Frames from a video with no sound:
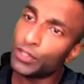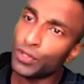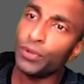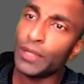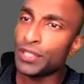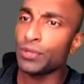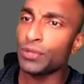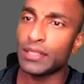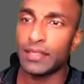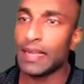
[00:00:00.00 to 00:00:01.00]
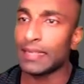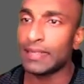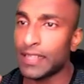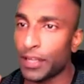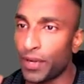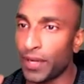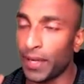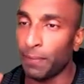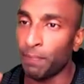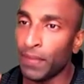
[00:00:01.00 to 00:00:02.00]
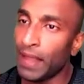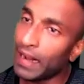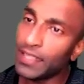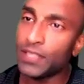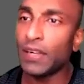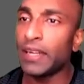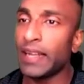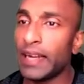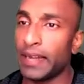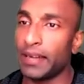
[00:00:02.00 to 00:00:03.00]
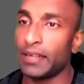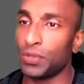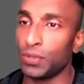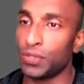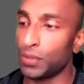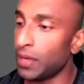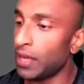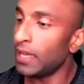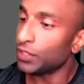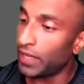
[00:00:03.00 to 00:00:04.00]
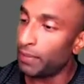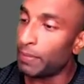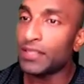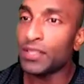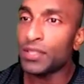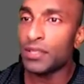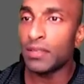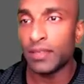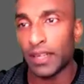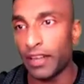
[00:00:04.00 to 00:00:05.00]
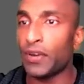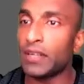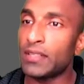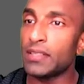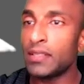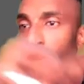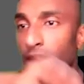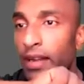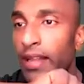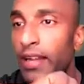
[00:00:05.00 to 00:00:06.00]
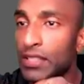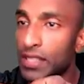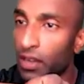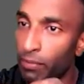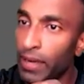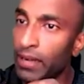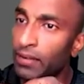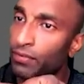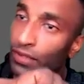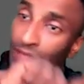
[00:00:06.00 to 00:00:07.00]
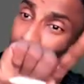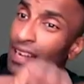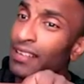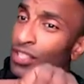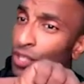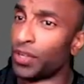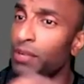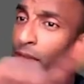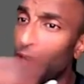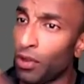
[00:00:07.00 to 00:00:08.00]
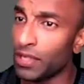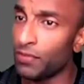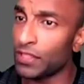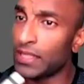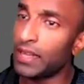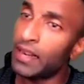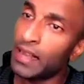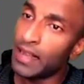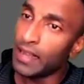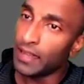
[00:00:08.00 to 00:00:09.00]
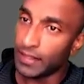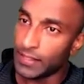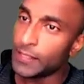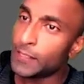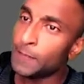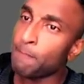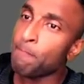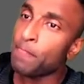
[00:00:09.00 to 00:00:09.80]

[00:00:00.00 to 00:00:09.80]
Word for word: so you issue this as a security, and this will yield interest also. So debentures, the difference is earlier it was government. Within that, short term and long term was there. This is